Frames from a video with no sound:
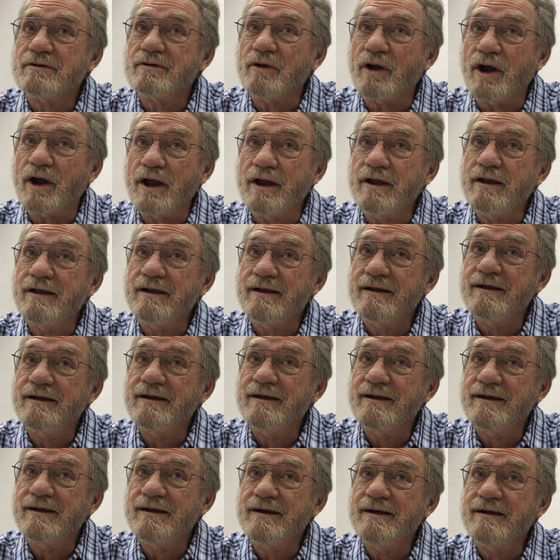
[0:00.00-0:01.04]
right?
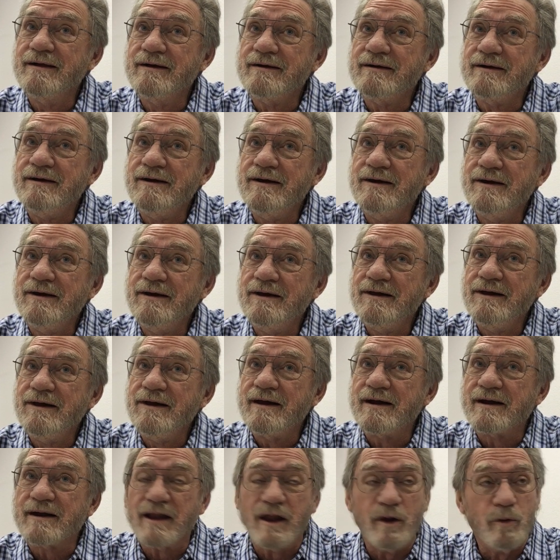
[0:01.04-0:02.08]
Probably.
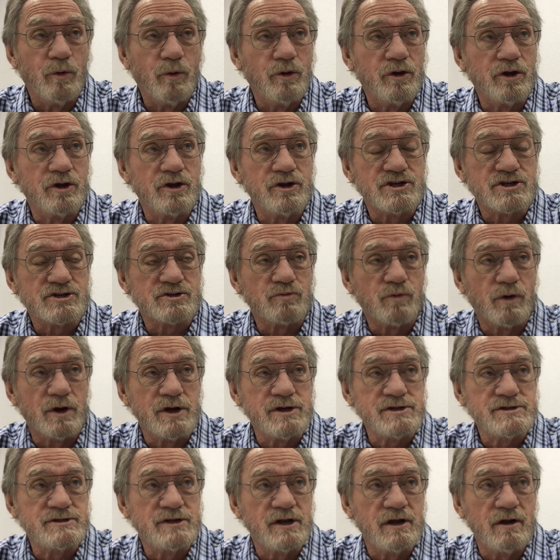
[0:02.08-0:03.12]
They wouldn't have just
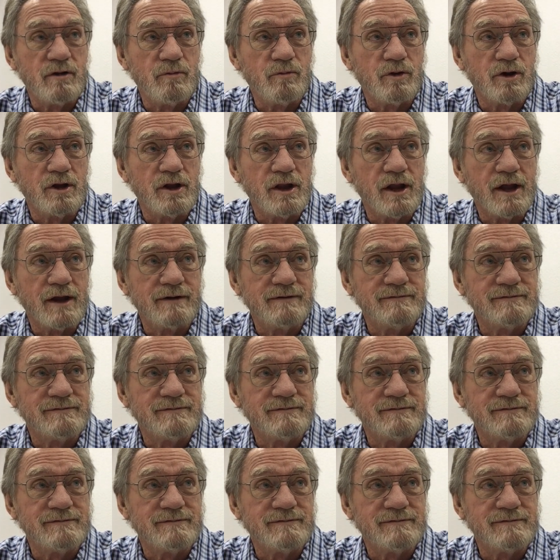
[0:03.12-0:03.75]
wasted it, would they?